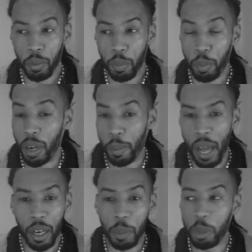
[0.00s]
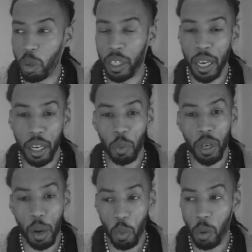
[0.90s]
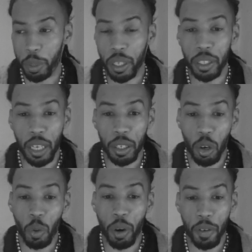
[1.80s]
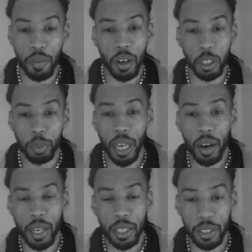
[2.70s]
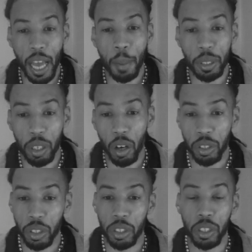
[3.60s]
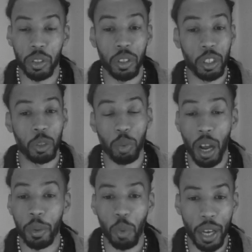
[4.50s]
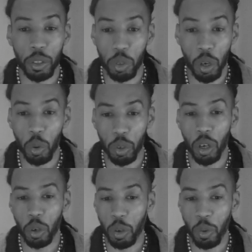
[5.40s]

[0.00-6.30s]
But I'm not communicating what I want because I know motherfuckers be out here sabotaging shit. So this is probably why you don't know.